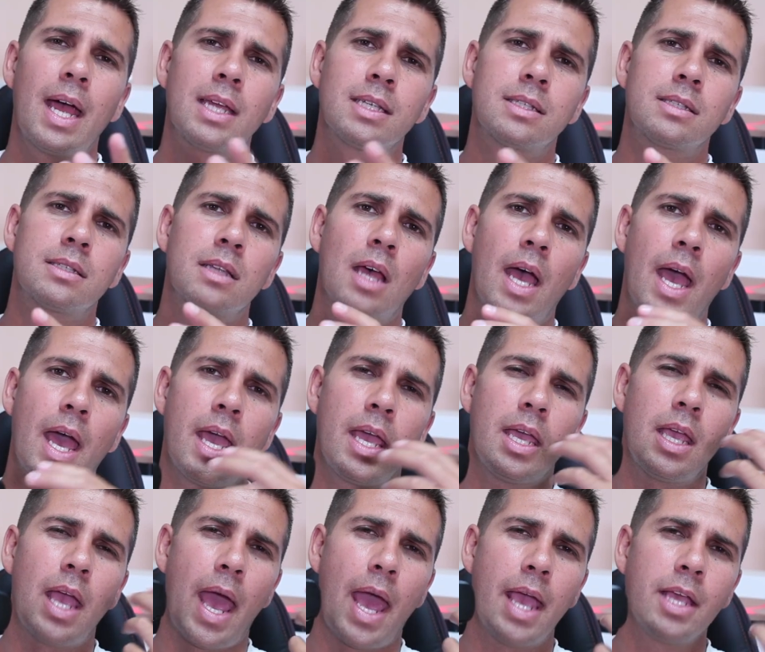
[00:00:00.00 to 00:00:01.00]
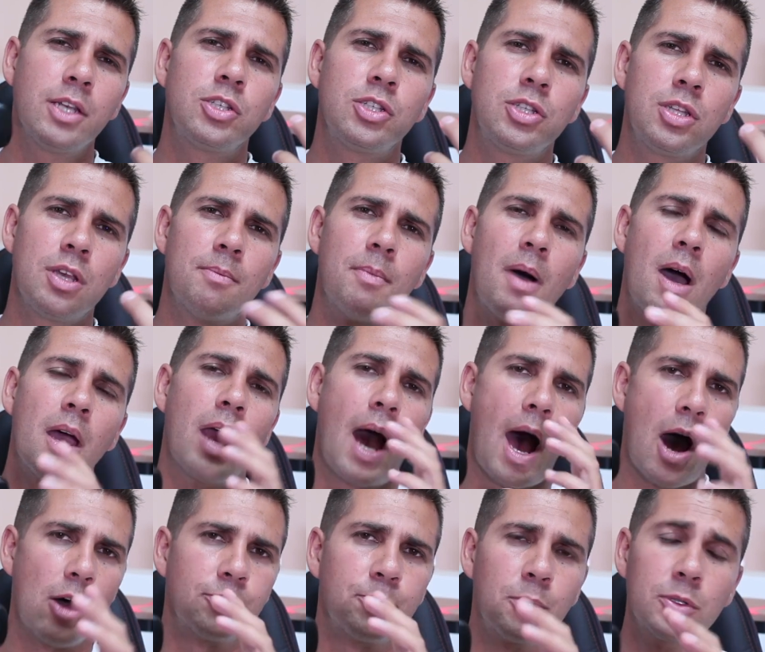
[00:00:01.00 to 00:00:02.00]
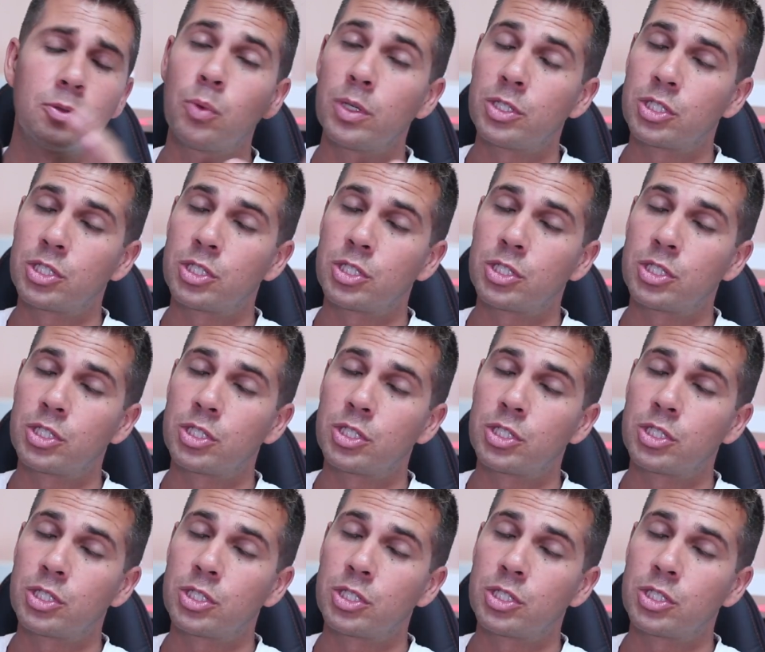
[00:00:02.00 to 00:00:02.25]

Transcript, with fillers: has a H D M I output,